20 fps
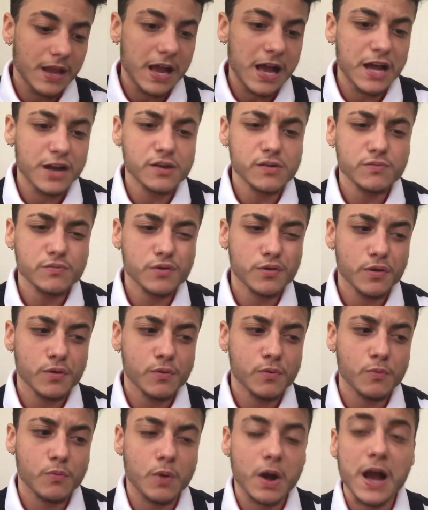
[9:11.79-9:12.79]
I don't
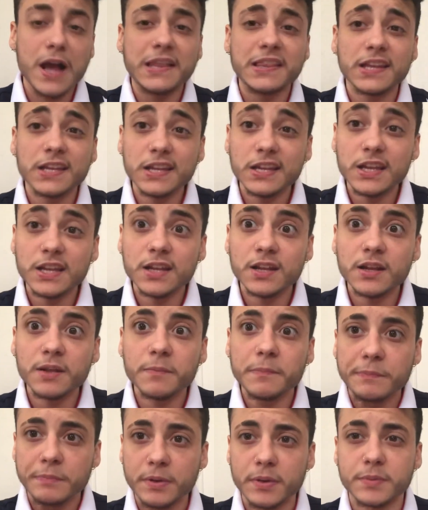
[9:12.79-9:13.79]
know why they need
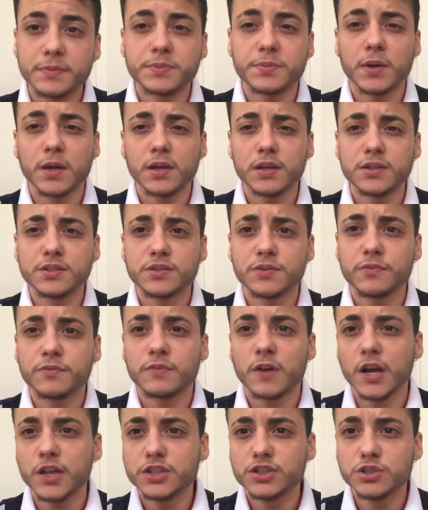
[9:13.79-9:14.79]
it, but it's probably to
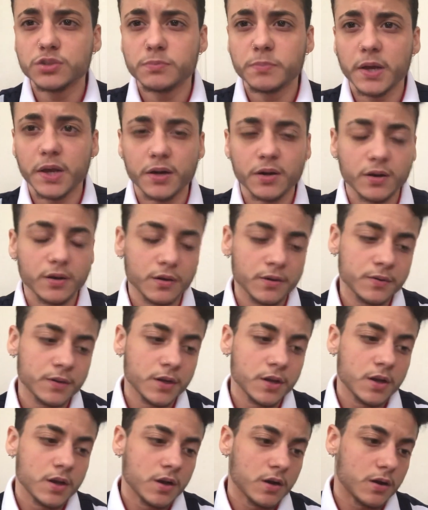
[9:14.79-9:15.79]
find you better.
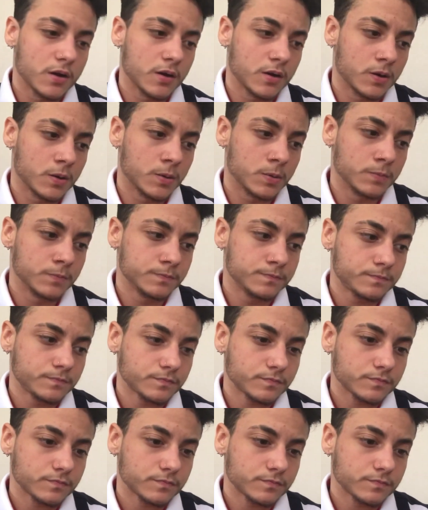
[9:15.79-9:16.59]
I'm